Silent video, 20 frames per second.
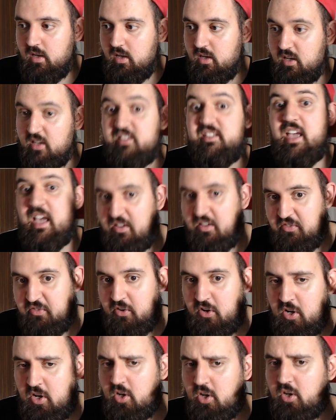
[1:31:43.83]

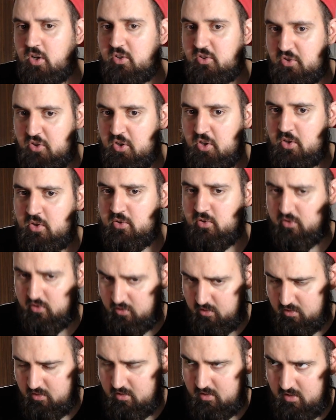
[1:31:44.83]
Therefore,
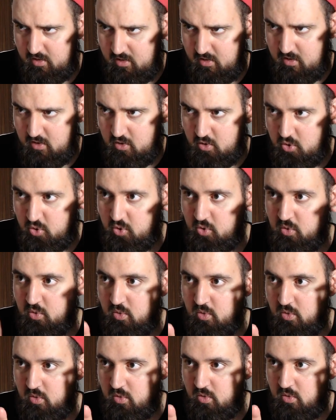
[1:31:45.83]
those
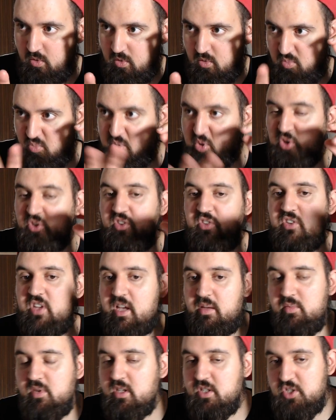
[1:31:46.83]
who put
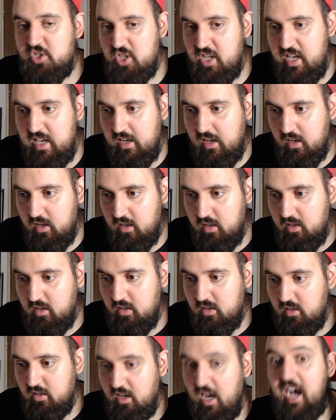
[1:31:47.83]
them in jail
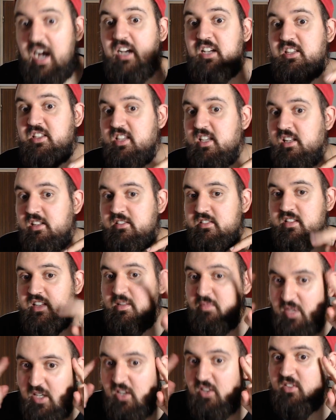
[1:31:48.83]
are
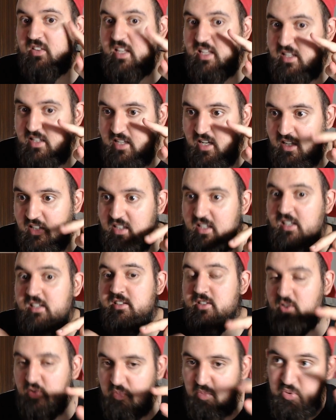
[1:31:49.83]
guilty because they are
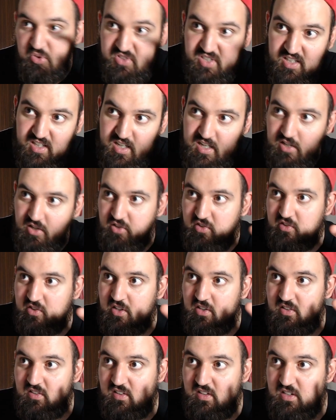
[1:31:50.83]
guilty of putting
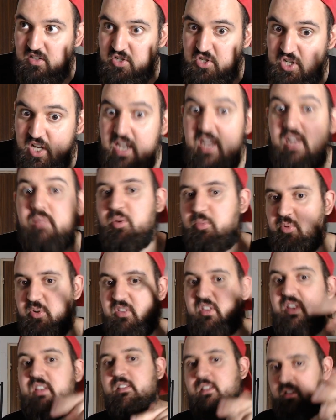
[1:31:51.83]
innocents in jail, but
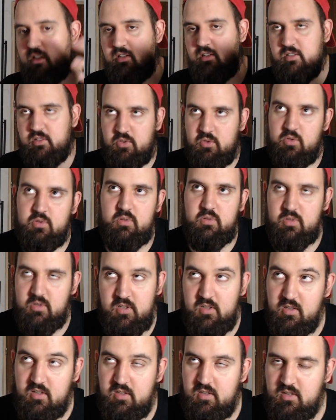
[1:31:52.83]
precisely the, the, the,
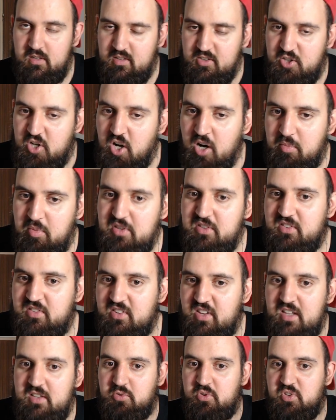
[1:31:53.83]
common
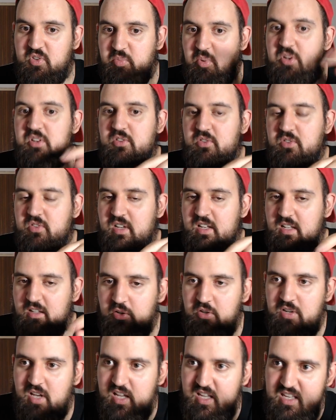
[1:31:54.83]
sense response is to say that,
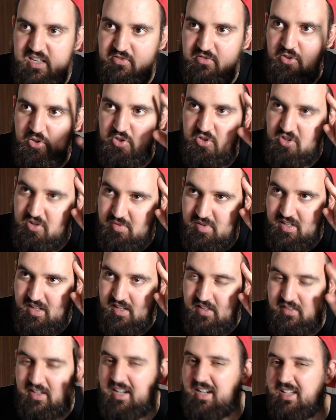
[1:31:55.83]
okay, if the
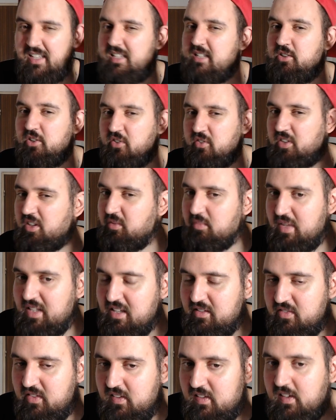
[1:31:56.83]
criminals are innocent
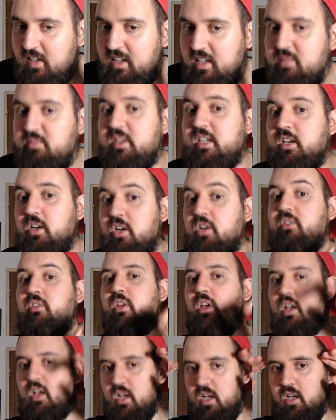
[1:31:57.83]
metaphysically because
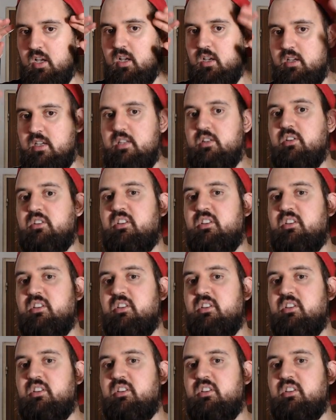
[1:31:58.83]
in a